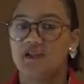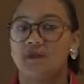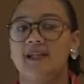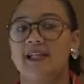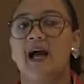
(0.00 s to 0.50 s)

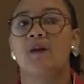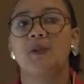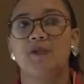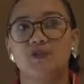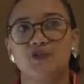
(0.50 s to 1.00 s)
When young
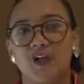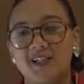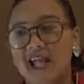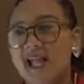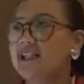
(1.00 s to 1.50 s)
people
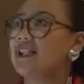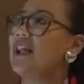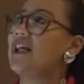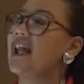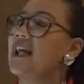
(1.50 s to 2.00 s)
start acting
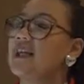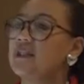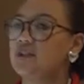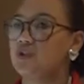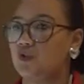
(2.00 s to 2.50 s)
like
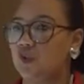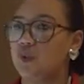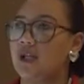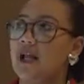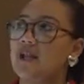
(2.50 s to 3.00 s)
adults and doing
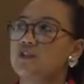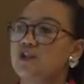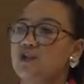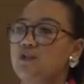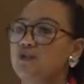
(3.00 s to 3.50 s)
what adults
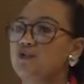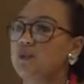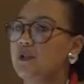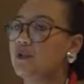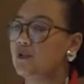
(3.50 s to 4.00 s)
are supposed to
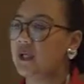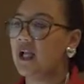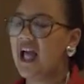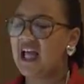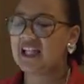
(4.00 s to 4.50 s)
be
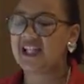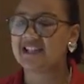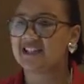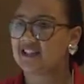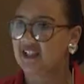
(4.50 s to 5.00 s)
doing, there's
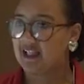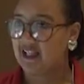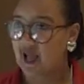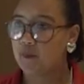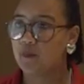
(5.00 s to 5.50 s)
this
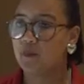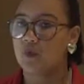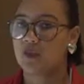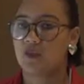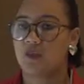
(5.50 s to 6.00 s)
gap
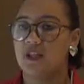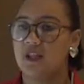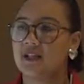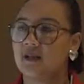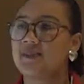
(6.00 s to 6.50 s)

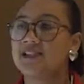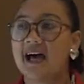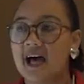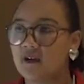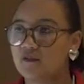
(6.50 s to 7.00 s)
within
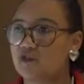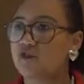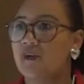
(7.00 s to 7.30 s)
themselves to